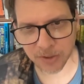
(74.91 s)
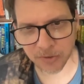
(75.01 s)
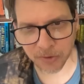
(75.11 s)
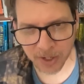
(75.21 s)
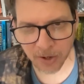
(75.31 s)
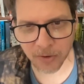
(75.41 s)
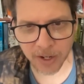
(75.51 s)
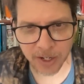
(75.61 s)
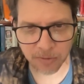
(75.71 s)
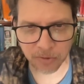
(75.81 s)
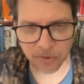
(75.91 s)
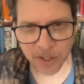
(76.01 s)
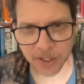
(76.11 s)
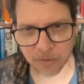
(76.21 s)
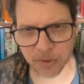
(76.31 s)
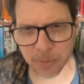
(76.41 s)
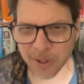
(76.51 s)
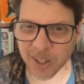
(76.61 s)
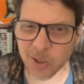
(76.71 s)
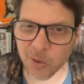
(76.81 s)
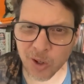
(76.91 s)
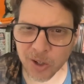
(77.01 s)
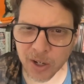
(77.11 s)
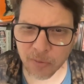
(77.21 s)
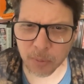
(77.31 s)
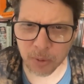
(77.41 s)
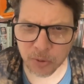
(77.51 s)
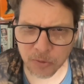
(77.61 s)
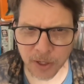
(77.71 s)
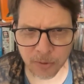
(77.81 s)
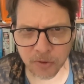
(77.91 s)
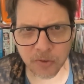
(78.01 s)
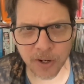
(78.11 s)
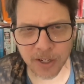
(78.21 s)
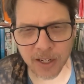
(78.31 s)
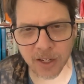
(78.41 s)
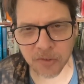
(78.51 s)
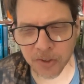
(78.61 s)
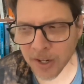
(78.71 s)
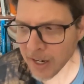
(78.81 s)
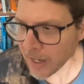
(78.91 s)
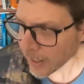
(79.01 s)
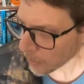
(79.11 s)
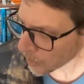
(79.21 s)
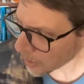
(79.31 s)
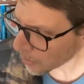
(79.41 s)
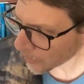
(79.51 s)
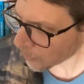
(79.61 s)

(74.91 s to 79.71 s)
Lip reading: So now I have a Flying V, but I no longer have the blue-flowered Stratocaster. And when I brought the